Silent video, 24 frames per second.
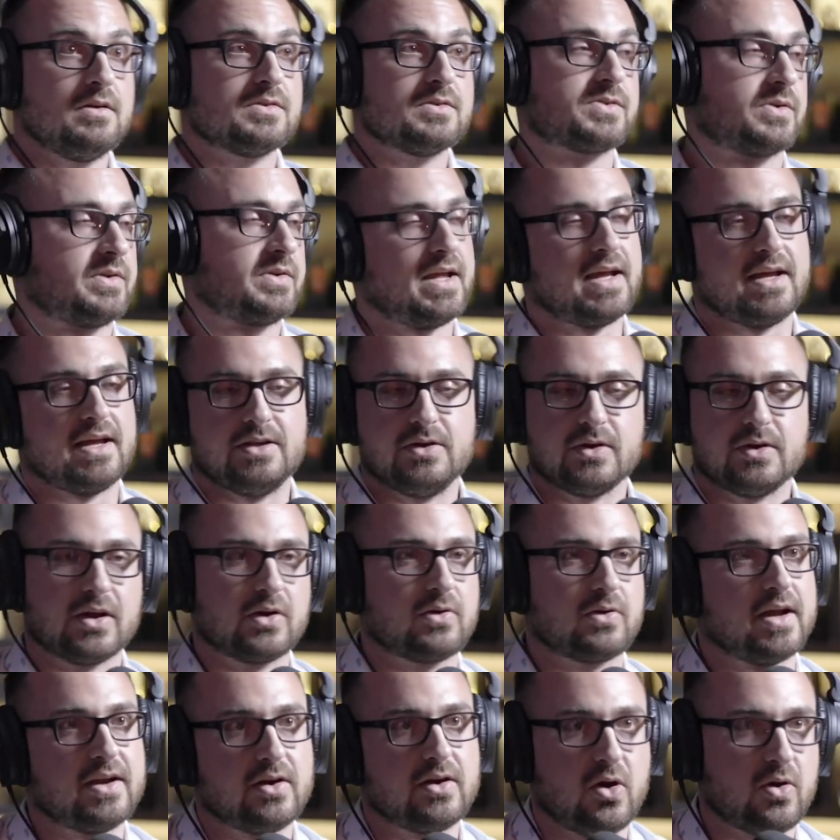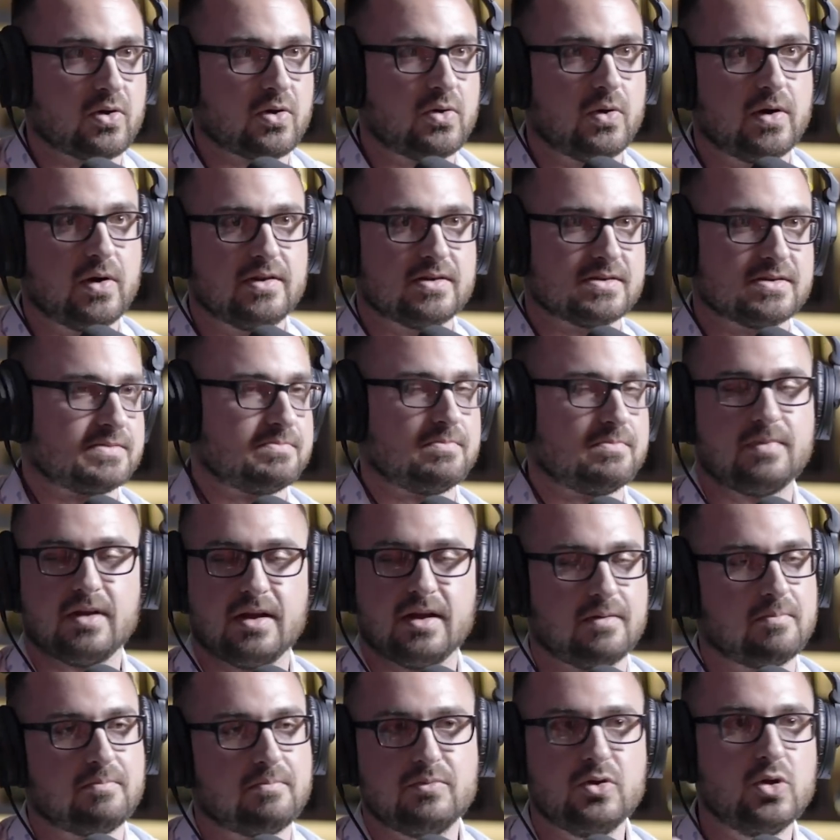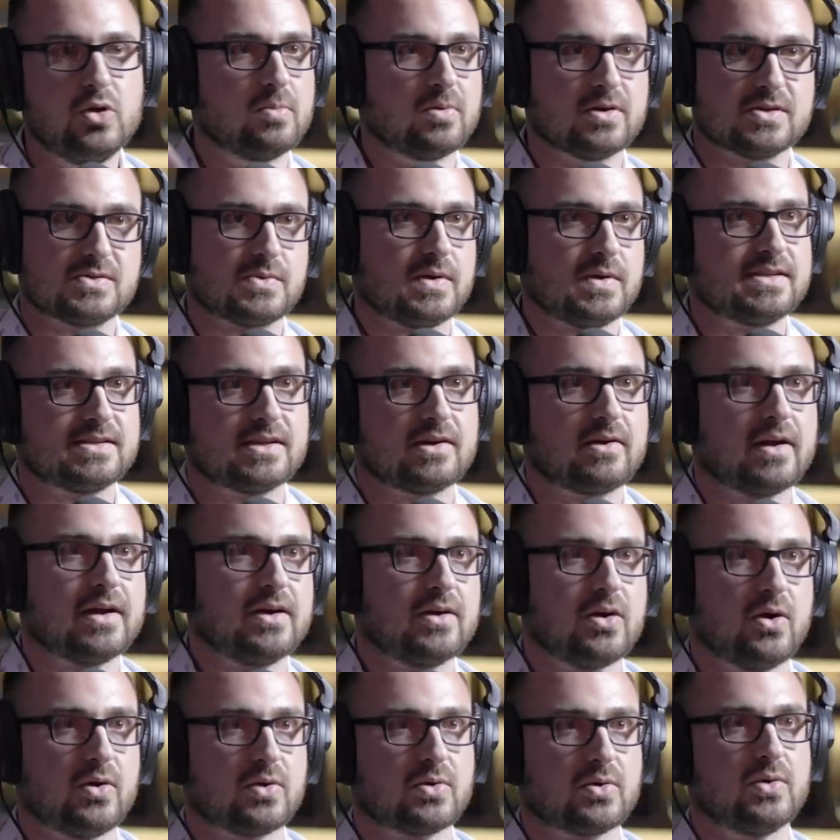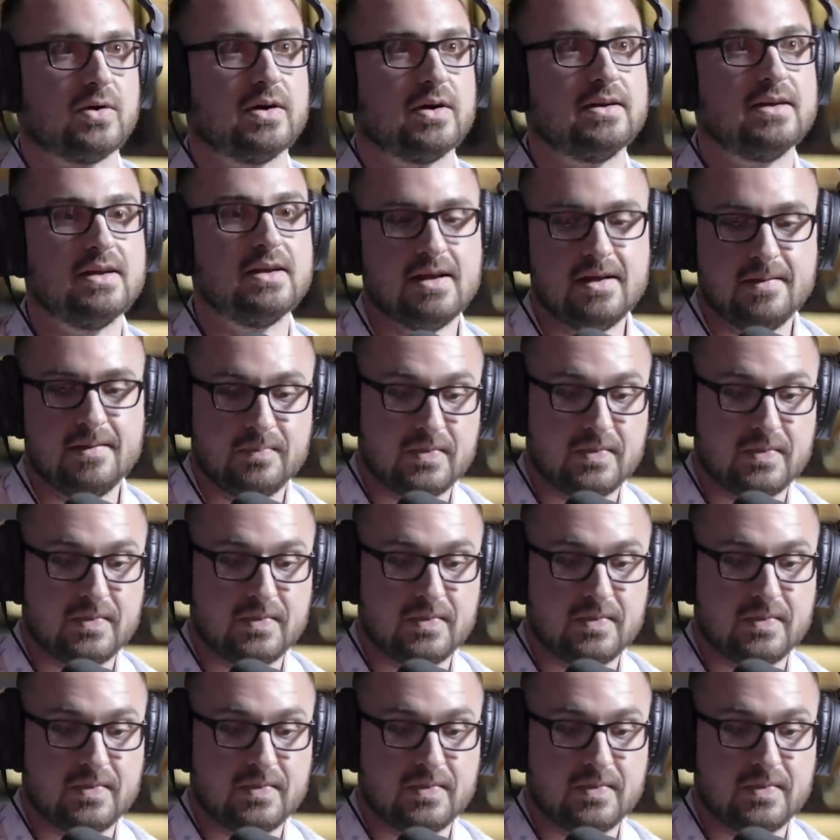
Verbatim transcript: So yeah, you can create an altcoin. There's uh, numerous ways to create an altcoin.